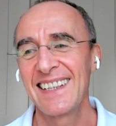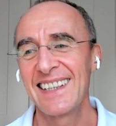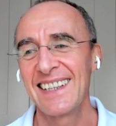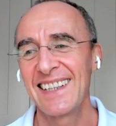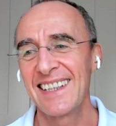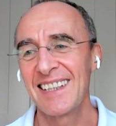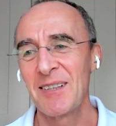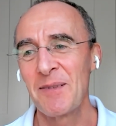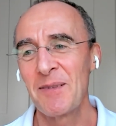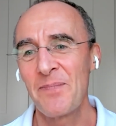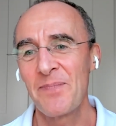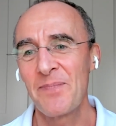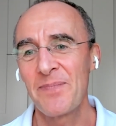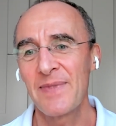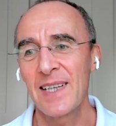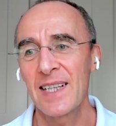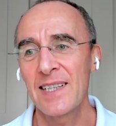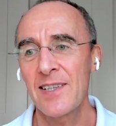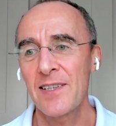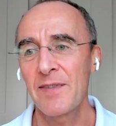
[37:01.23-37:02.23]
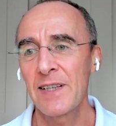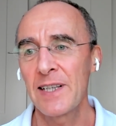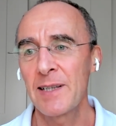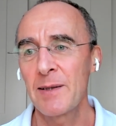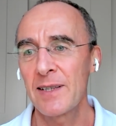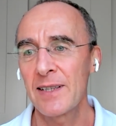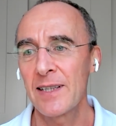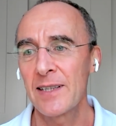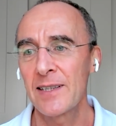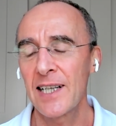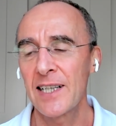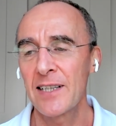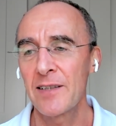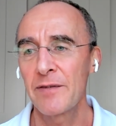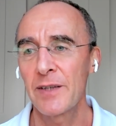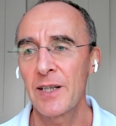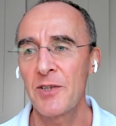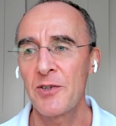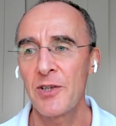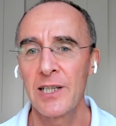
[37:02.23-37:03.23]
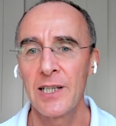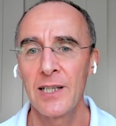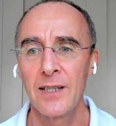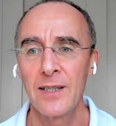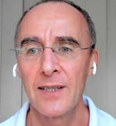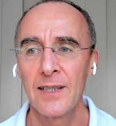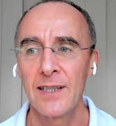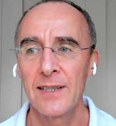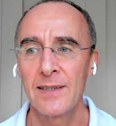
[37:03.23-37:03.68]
Um, and just feeling, you know, kind of fragile.